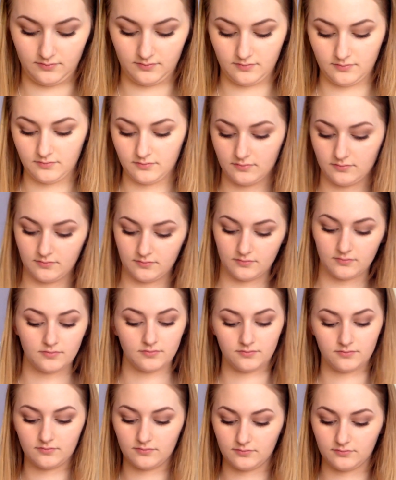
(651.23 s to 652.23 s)
I need
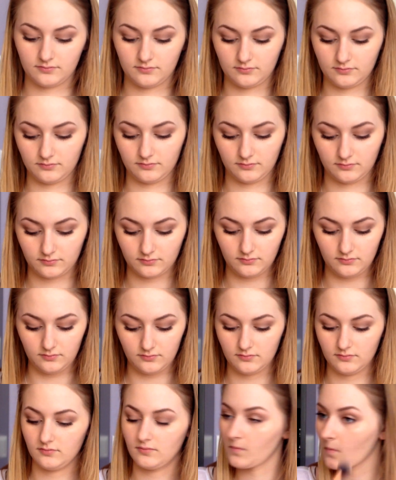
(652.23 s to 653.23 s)
to mattify my
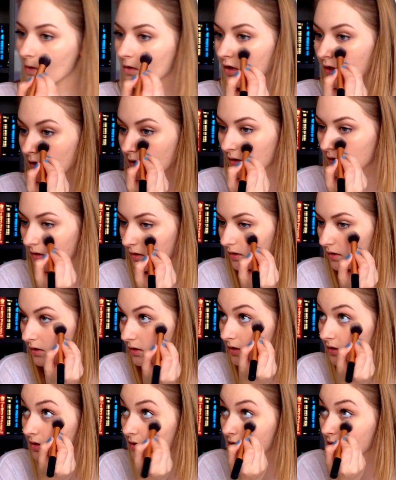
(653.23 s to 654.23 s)
face or
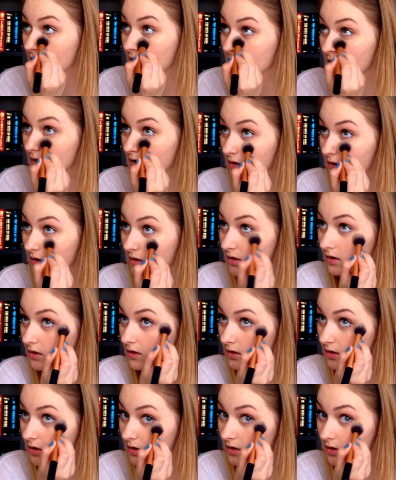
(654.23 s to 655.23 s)
to just
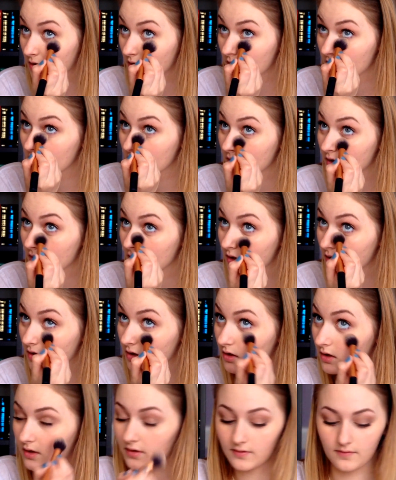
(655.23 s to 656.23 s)

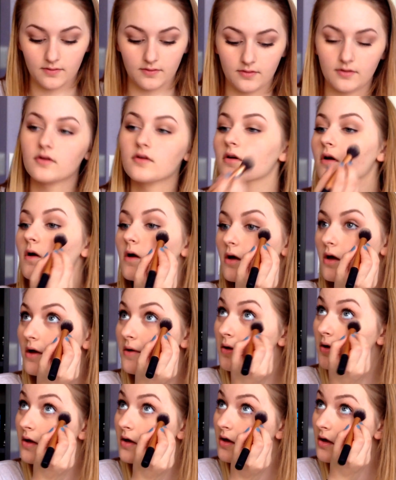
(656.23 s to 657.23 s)
really set
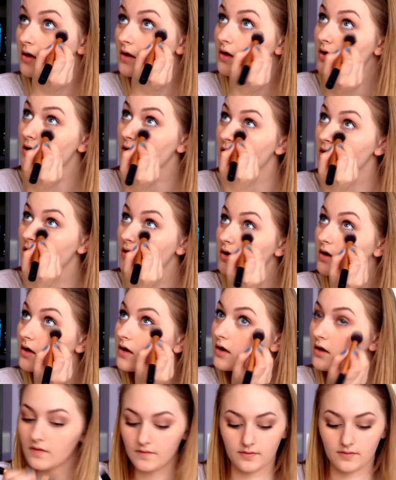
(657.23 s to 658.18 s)
my under eye concealer.